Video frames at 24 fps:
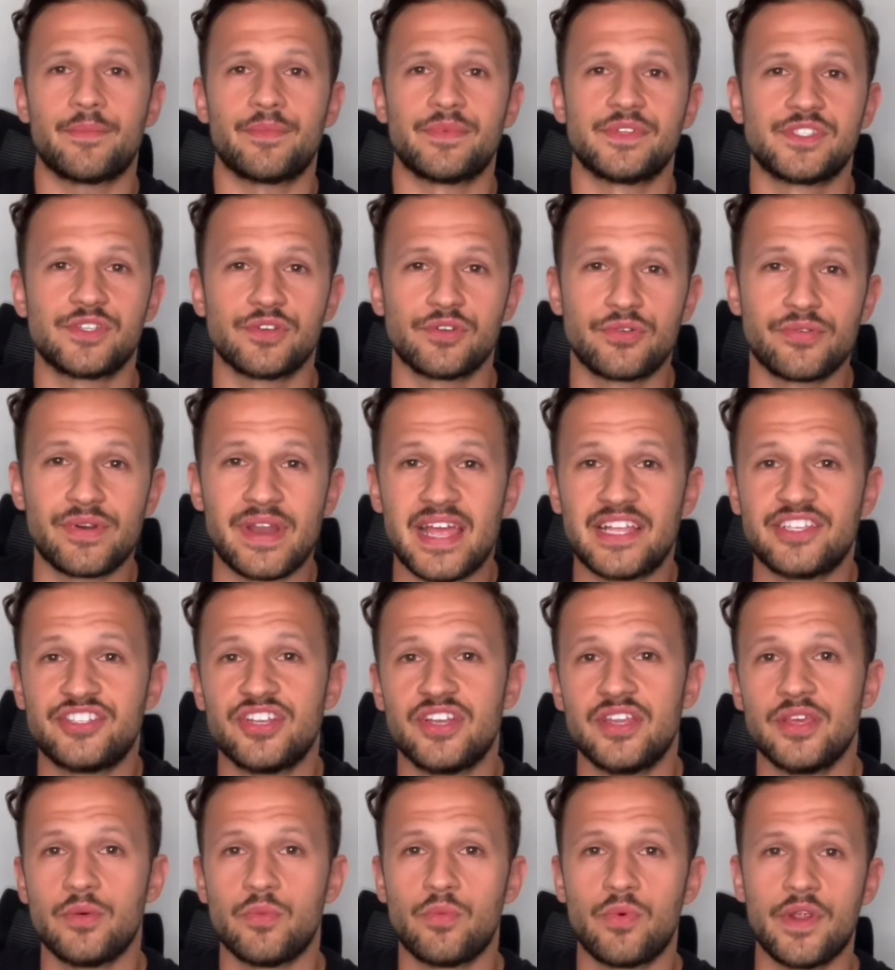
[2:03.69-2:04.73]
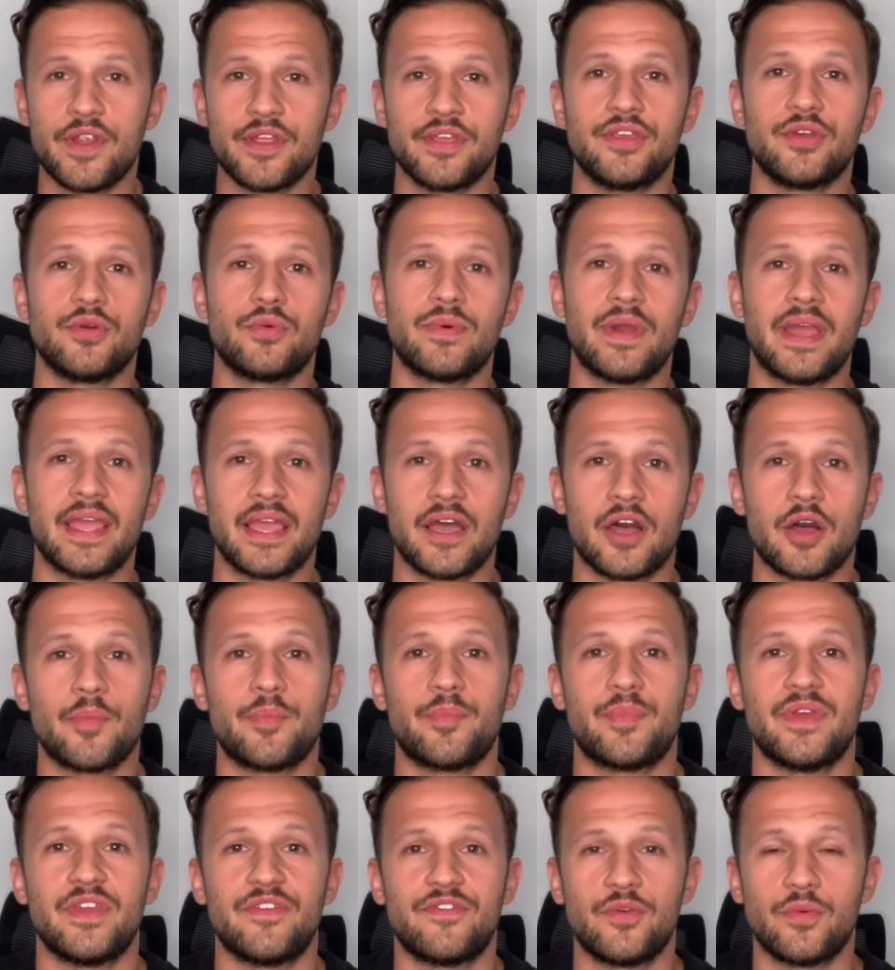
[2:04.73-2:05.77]
So gradually work your way up
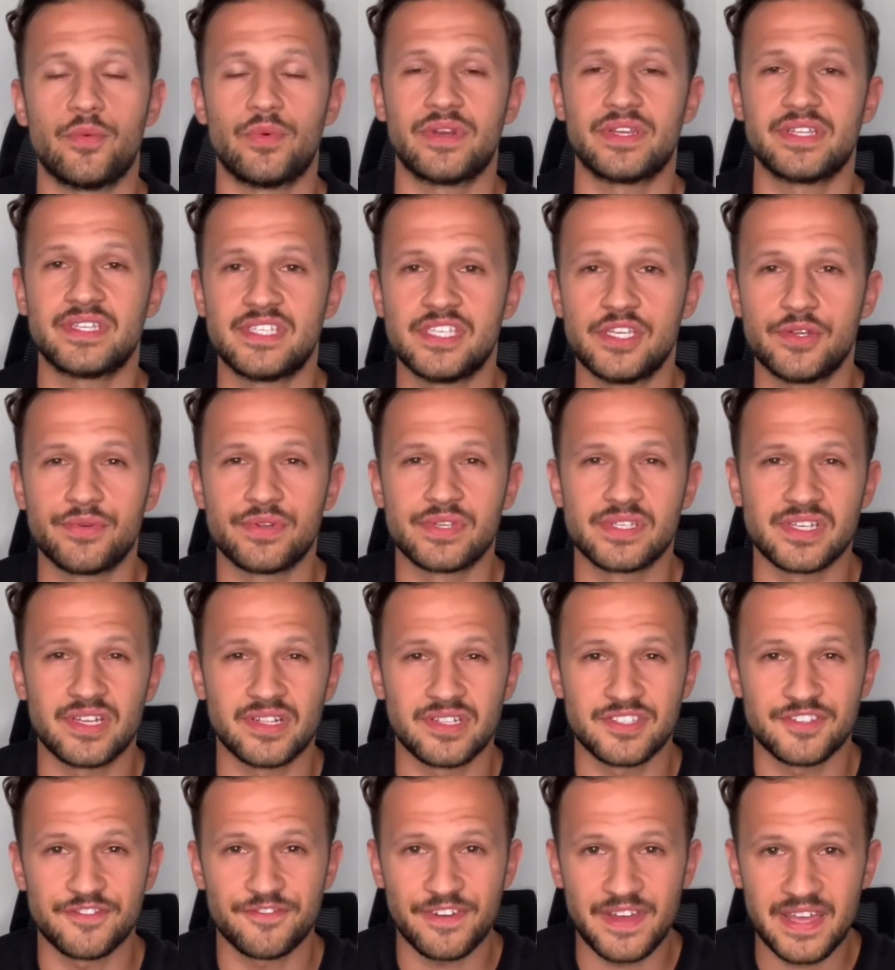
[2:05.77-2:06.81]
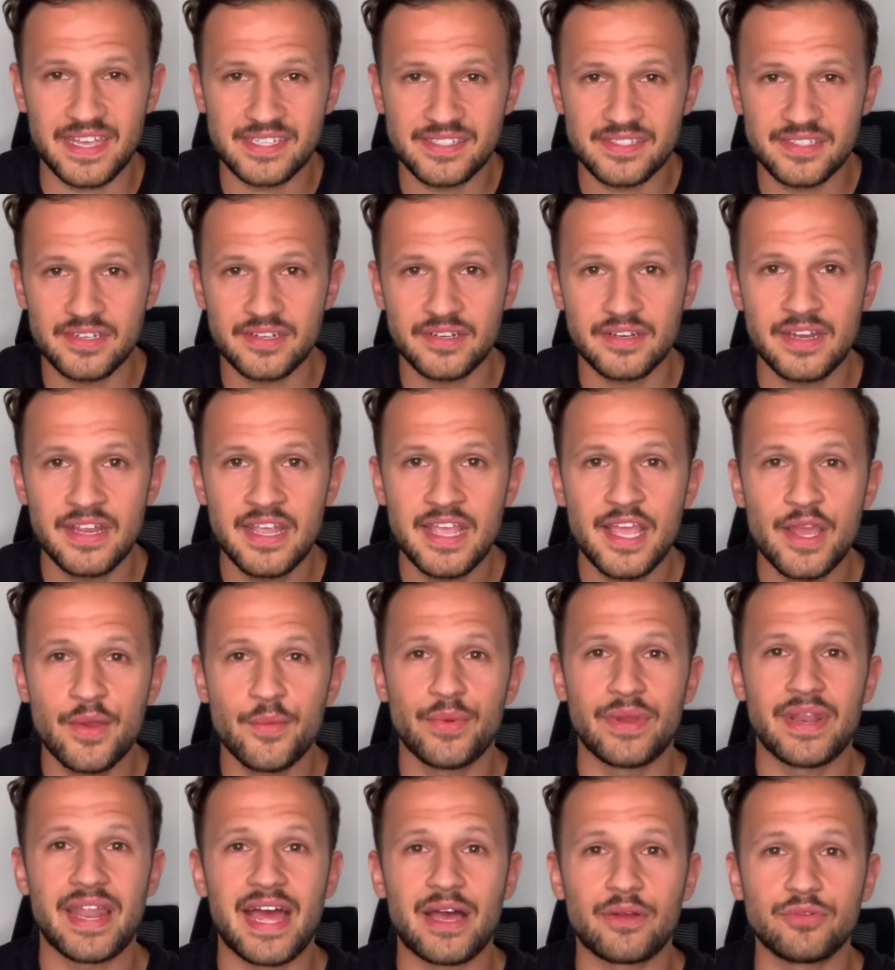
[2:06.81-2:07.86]
if you want to see results faster
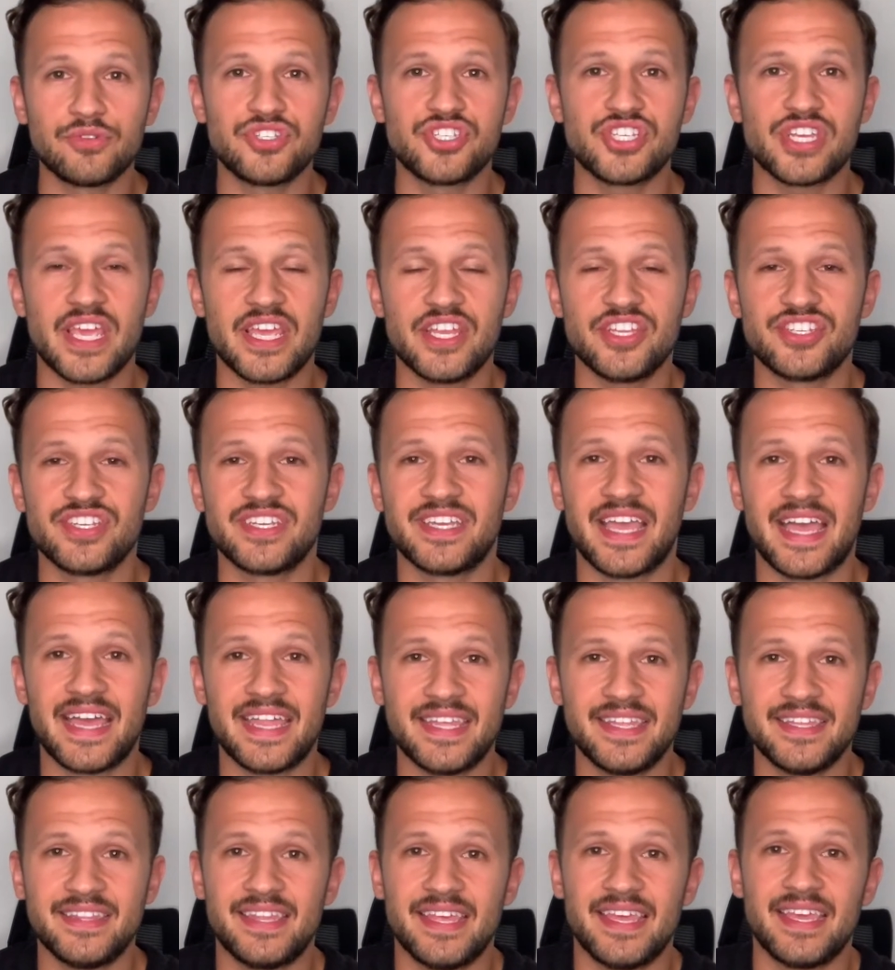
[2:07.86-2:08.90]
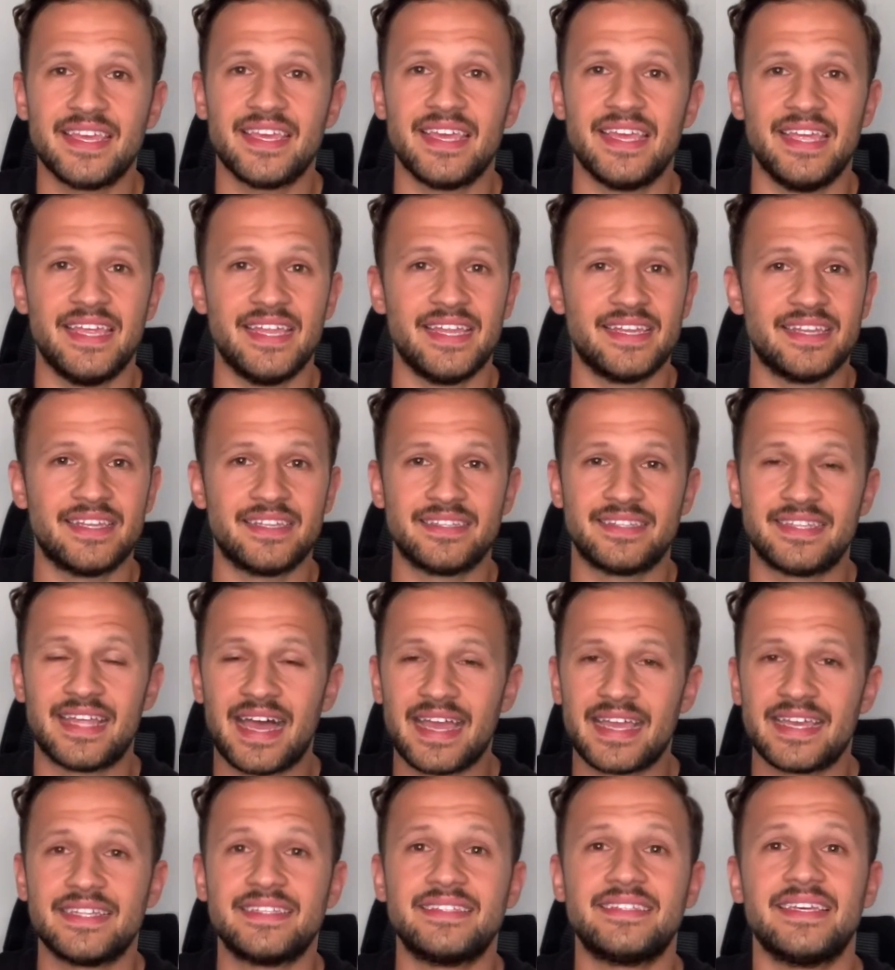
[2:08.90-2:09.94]
without changing anything in
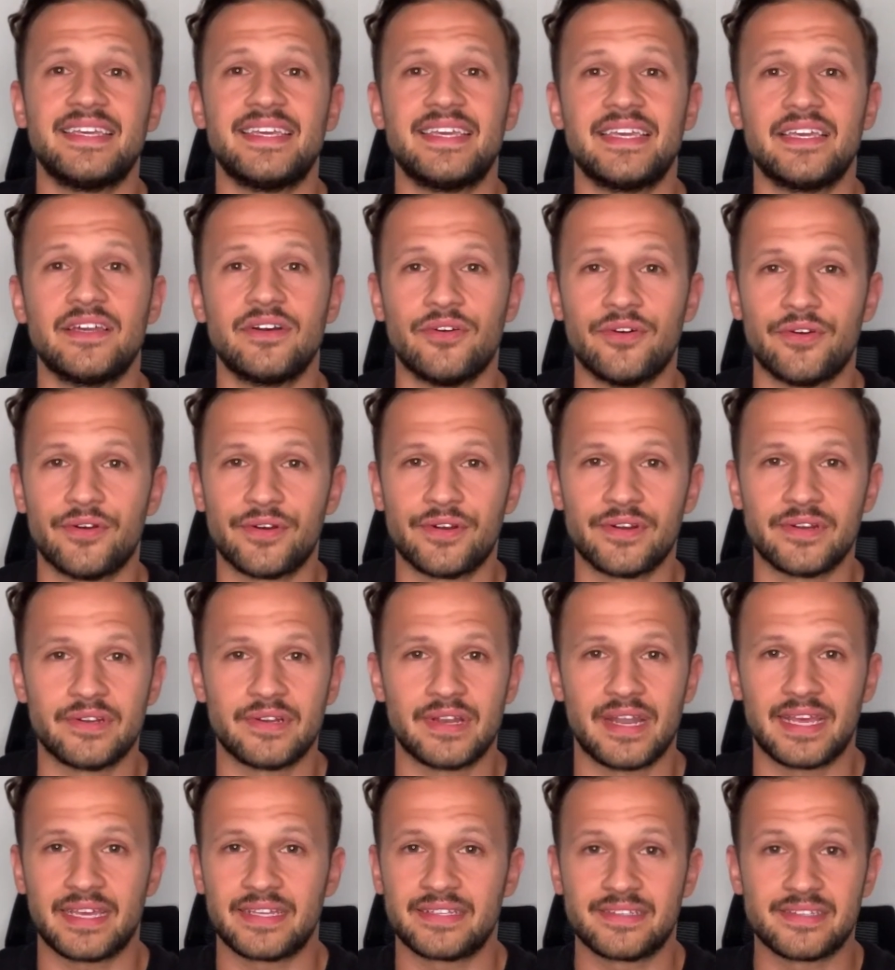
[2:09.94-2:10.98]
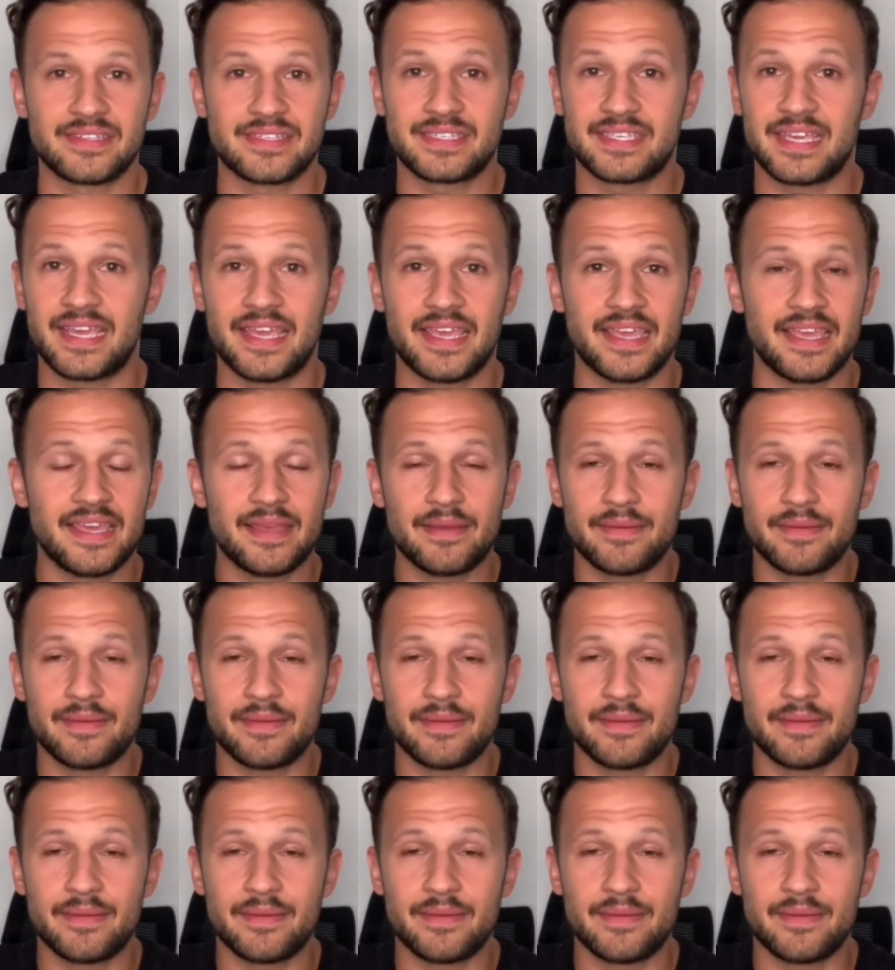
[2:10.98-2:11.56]
dieting or like say